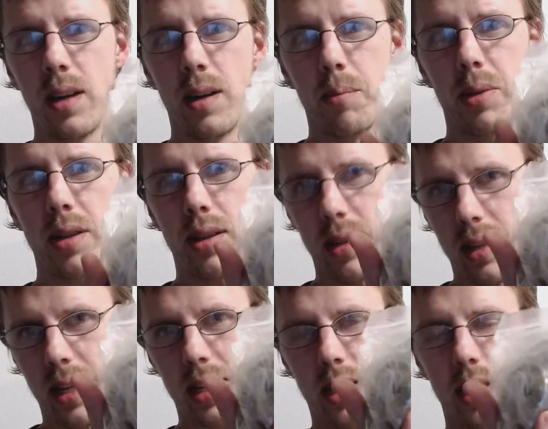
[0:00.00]
but
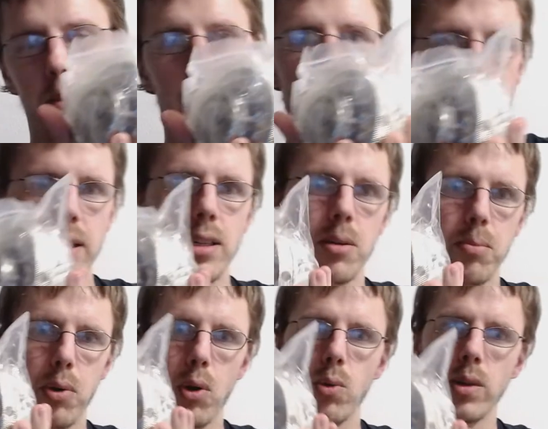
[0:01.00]
like the main
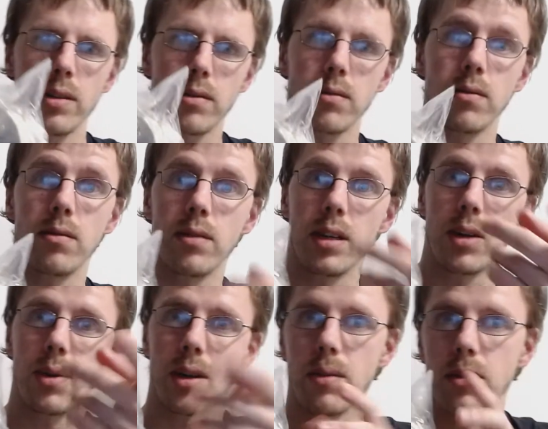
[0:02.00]
component, there we
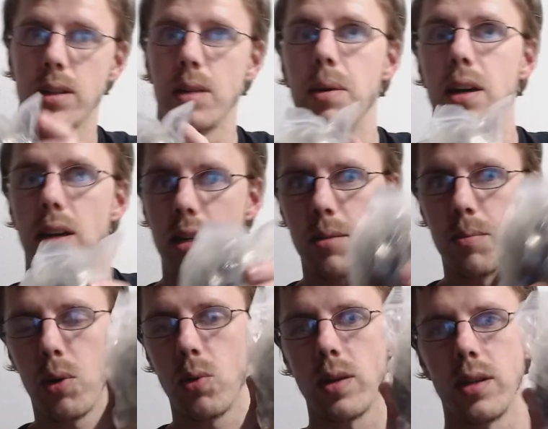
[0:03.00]
go, the main
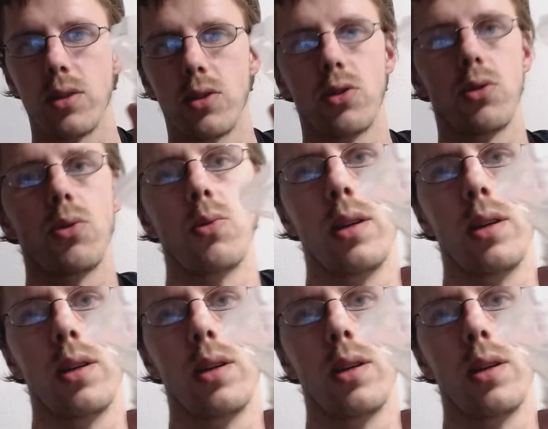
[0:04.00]
component to